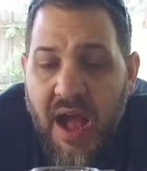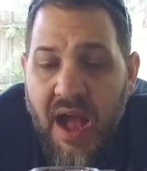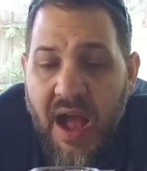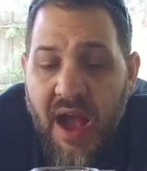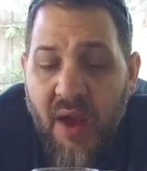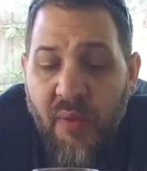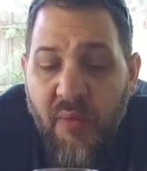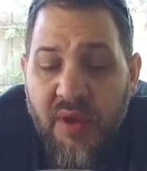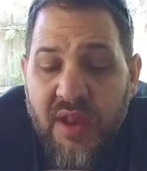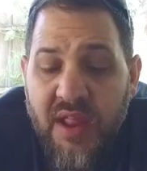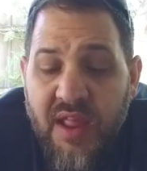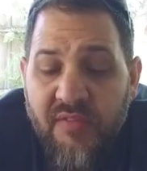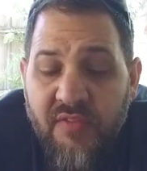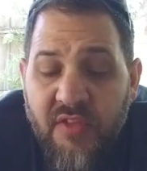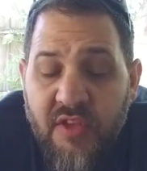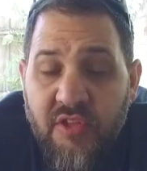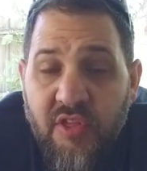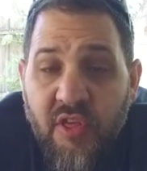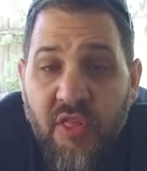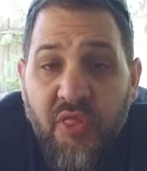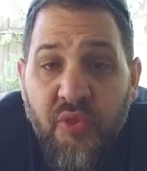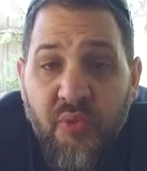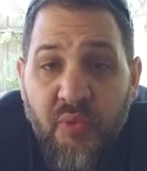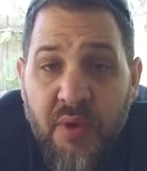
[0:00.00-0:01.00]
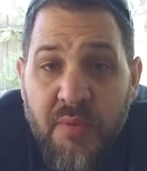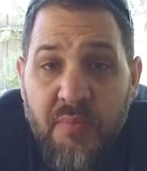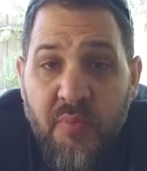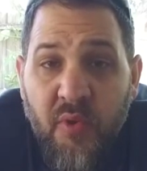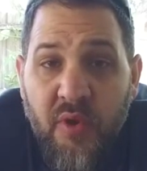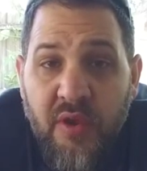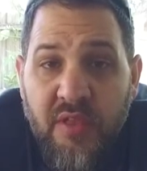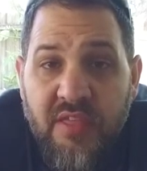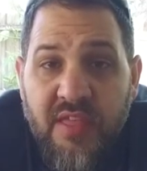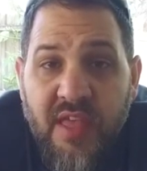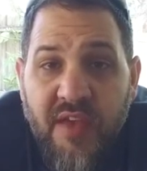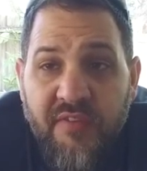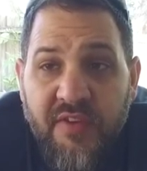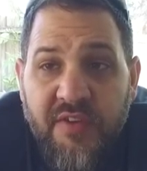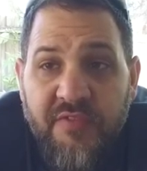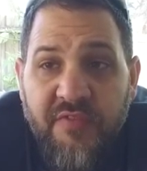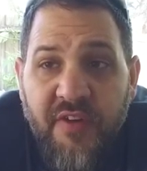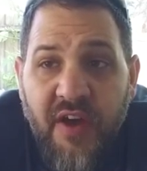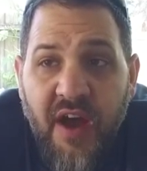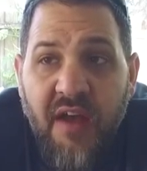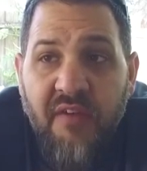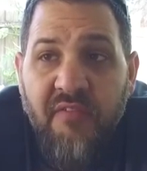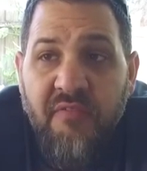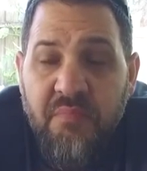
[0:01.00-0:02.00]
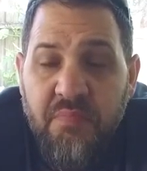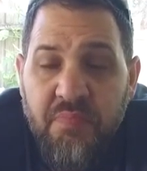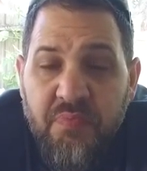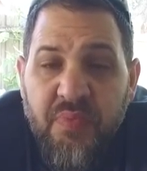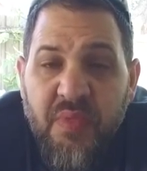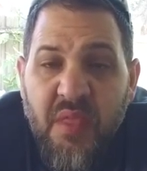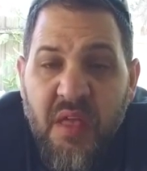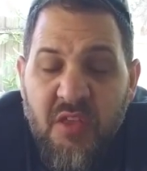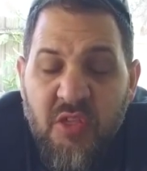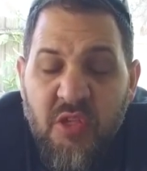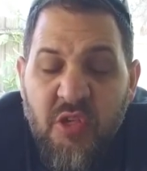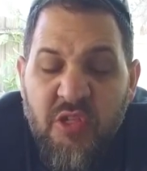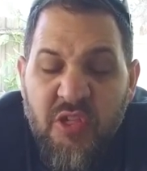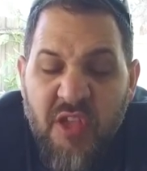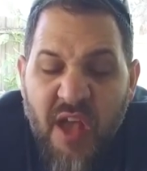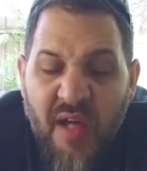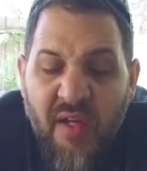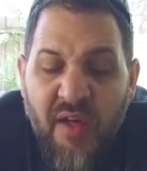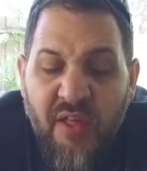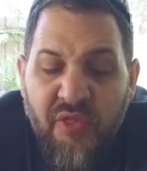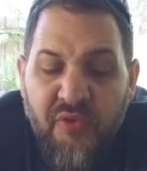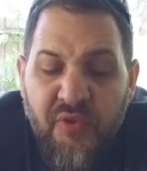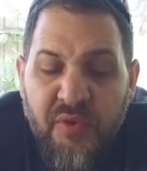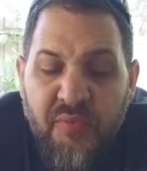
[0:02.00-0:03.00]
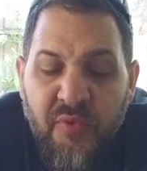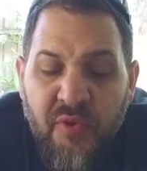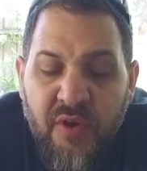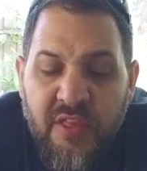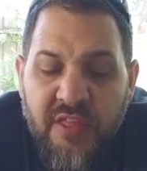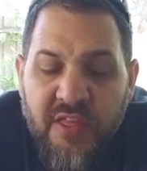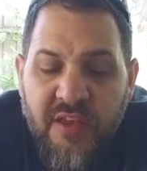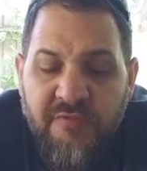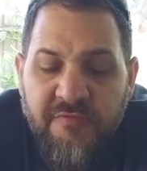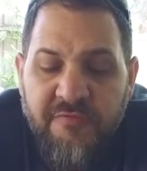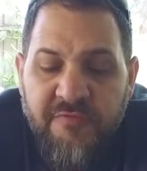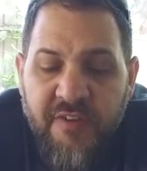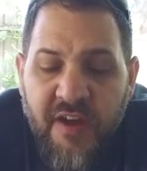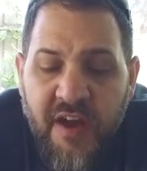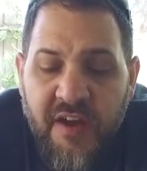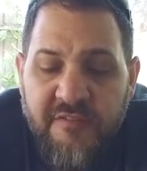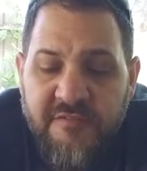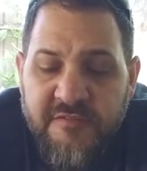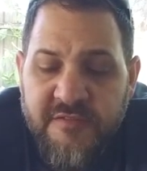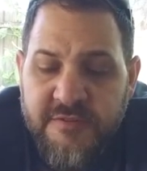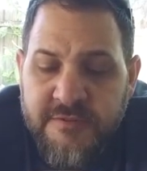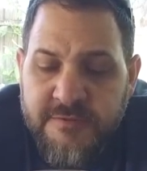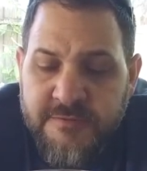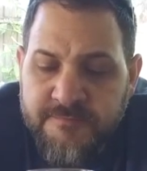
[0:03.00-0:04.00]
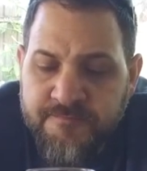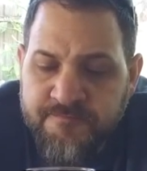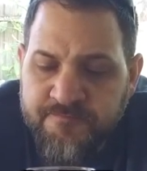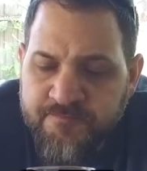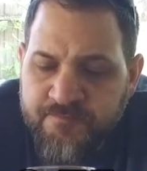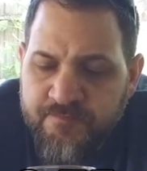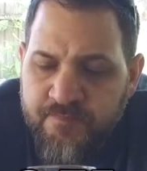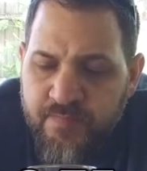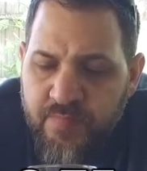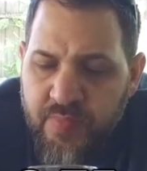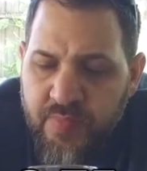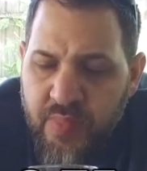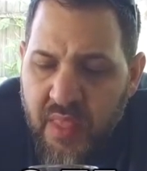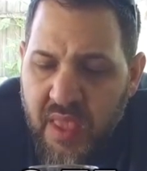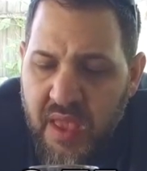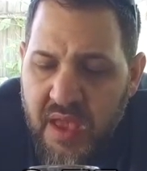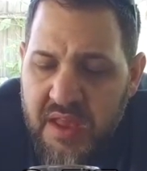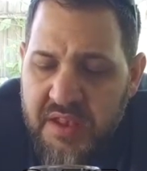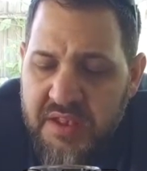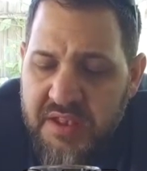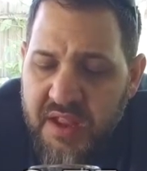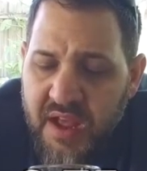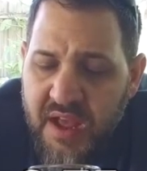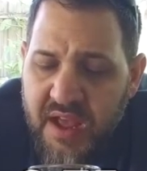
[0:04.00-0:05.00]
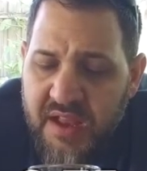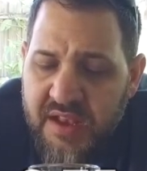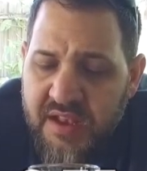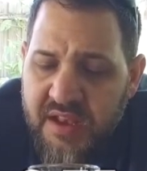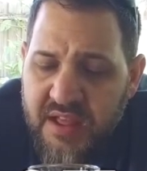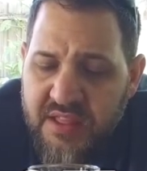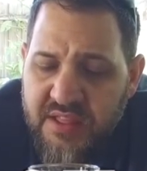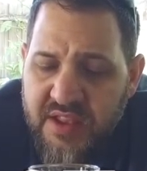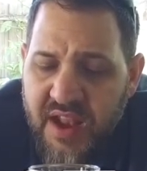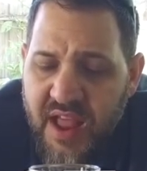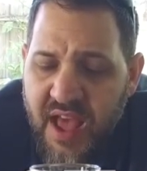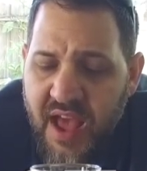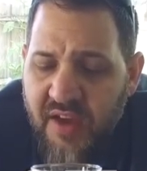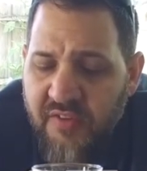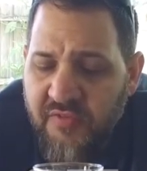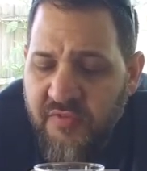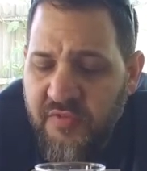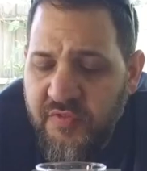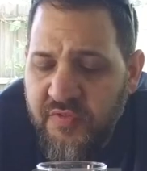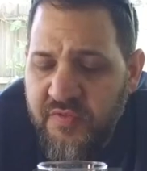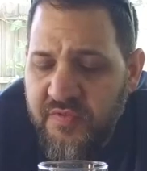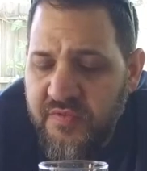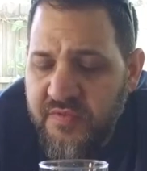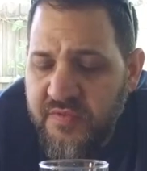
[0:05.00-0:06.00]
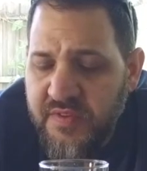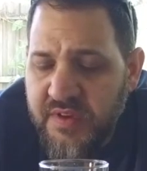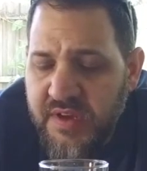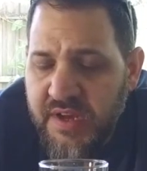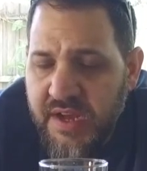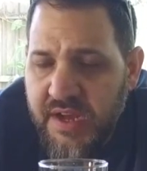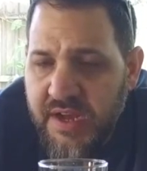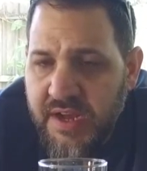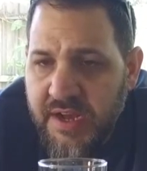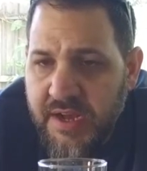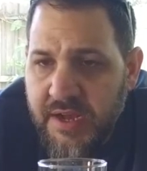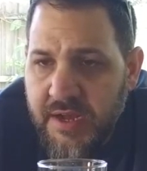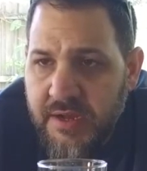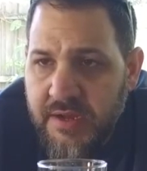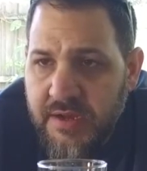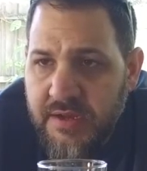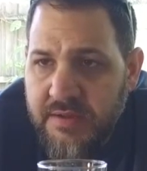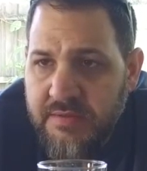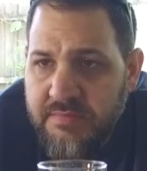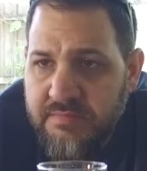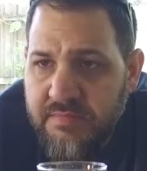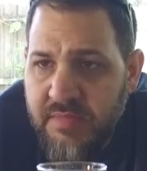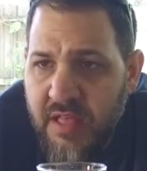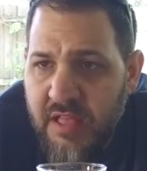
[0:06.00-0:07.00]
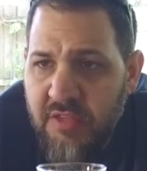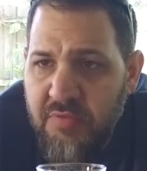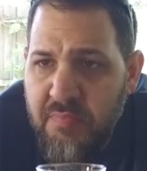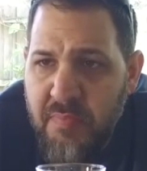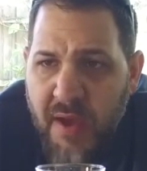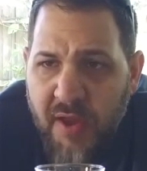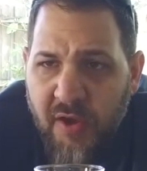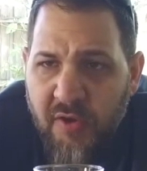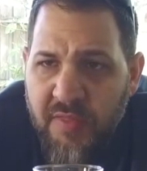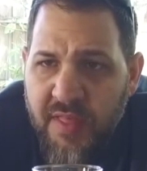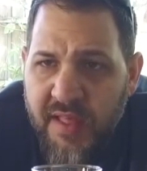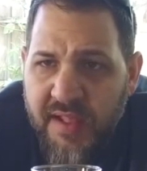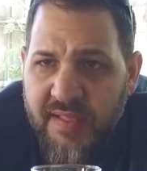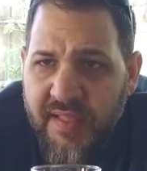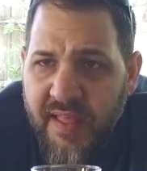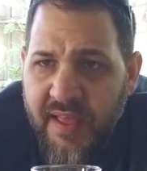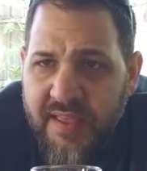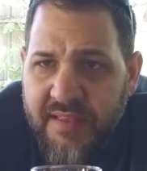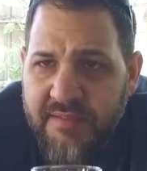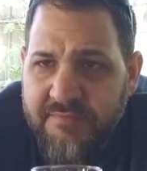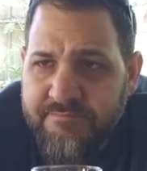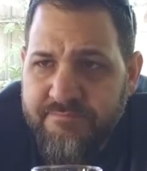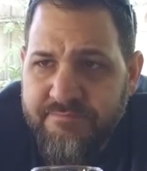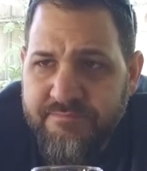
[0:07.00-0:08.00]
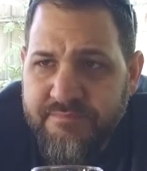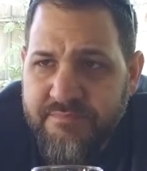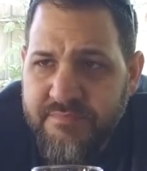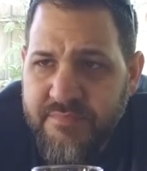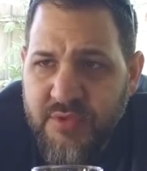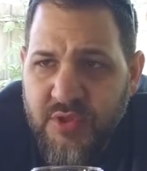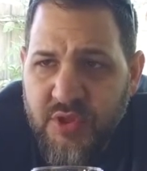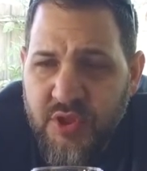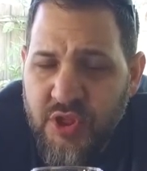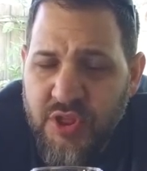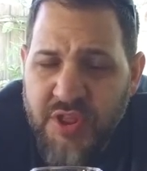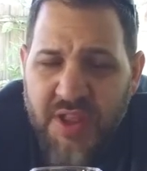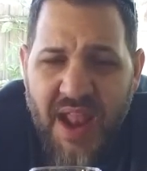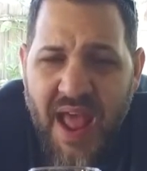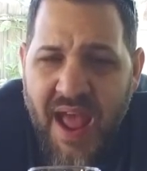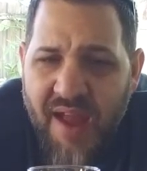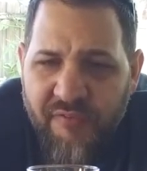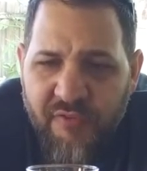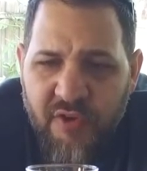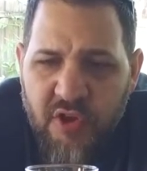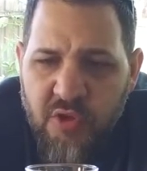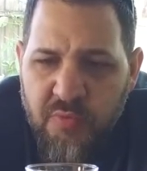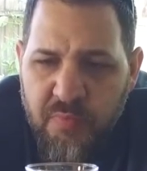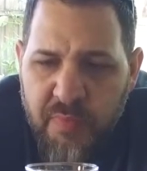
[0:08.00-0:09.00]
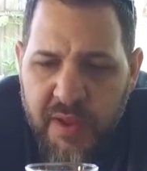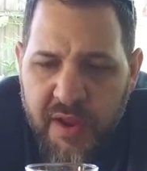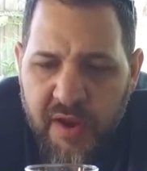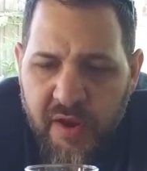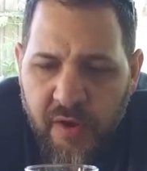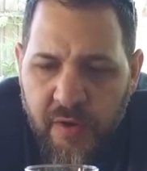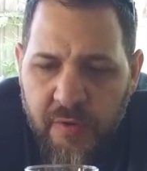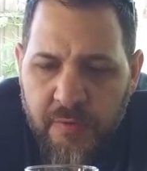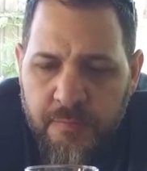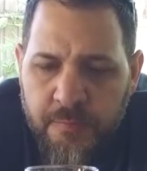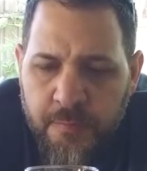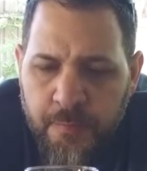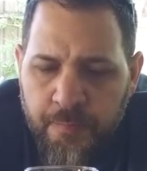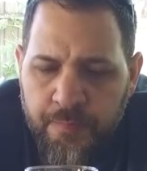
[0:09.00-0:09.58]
I would give this a 3.75. It's a solid 3.75. It doesn't have, it's better than like just an average beer.